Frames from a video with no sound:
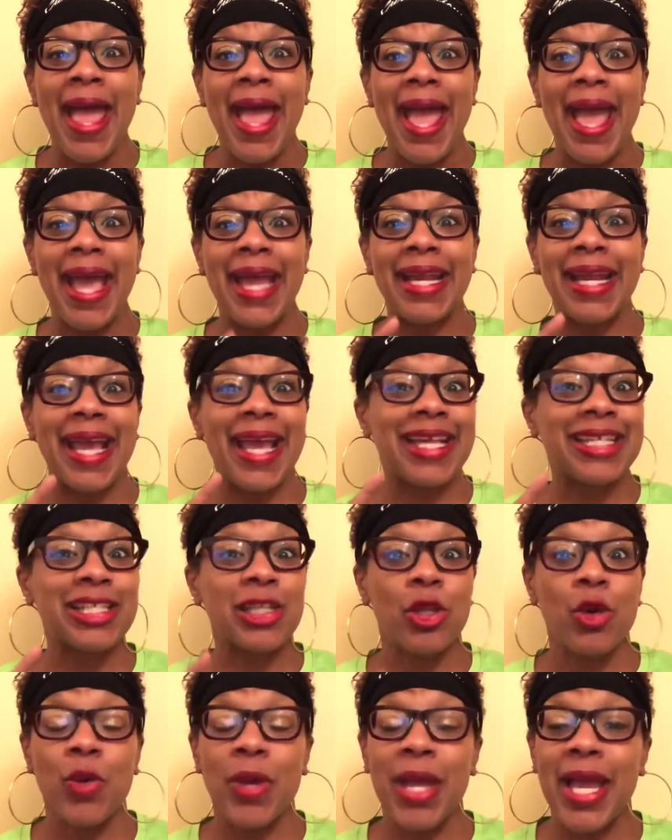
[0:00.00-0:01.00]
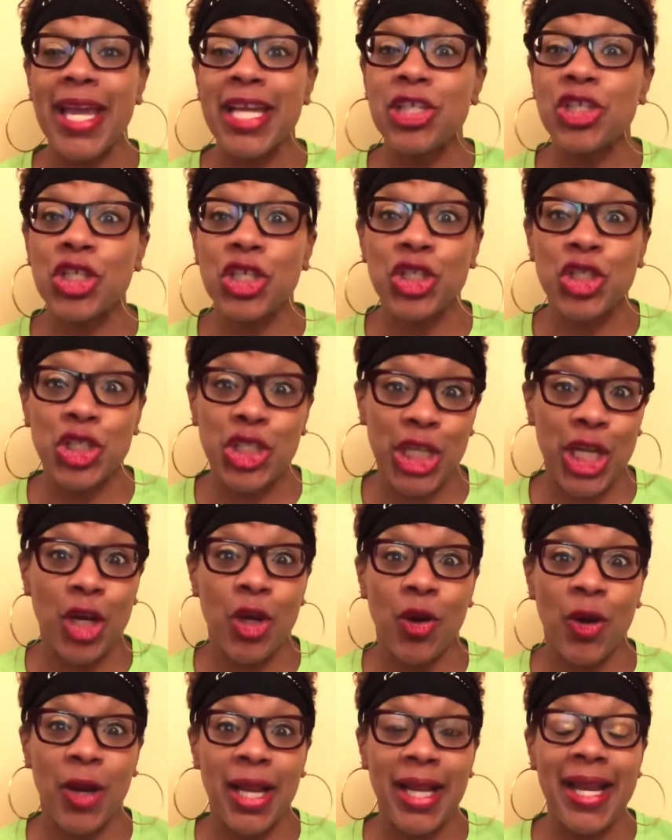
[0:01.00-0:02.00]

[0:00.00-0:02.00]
and it has location sharing.